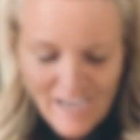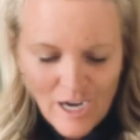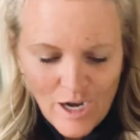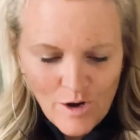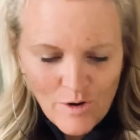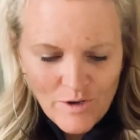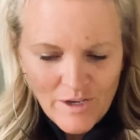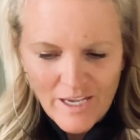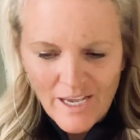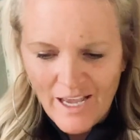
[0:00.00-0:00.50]

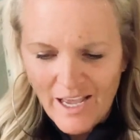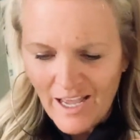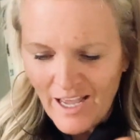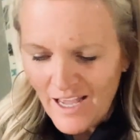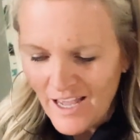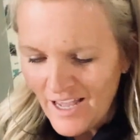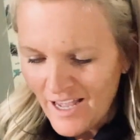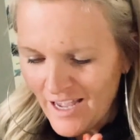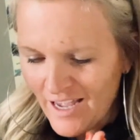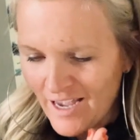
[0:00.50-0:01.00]

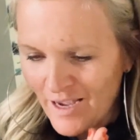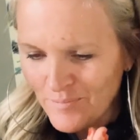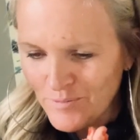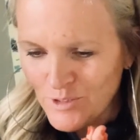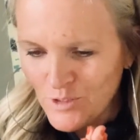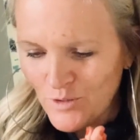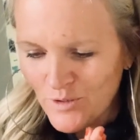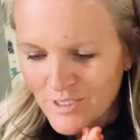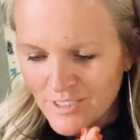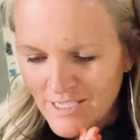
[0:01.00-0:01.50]
Okay, I'm
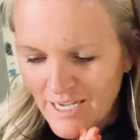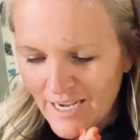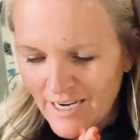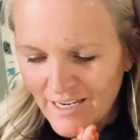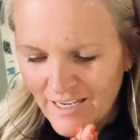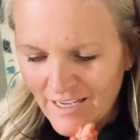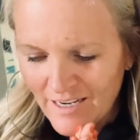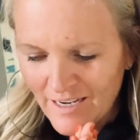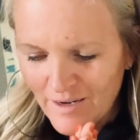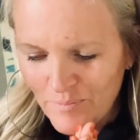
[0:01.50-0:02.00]
so
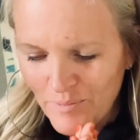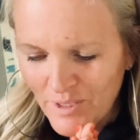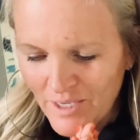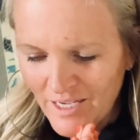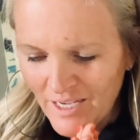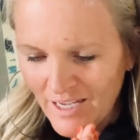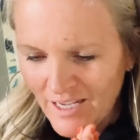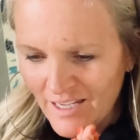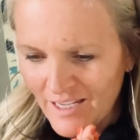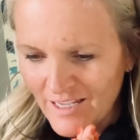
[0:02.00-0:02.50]
excited
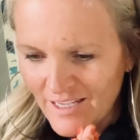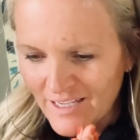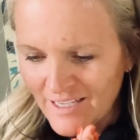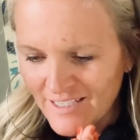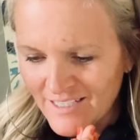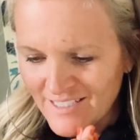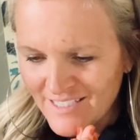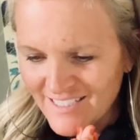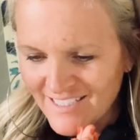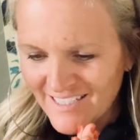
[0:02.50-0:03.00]

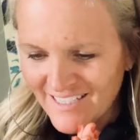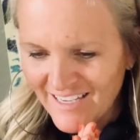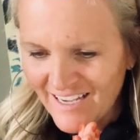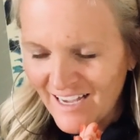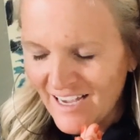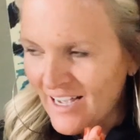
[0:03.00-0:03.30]
because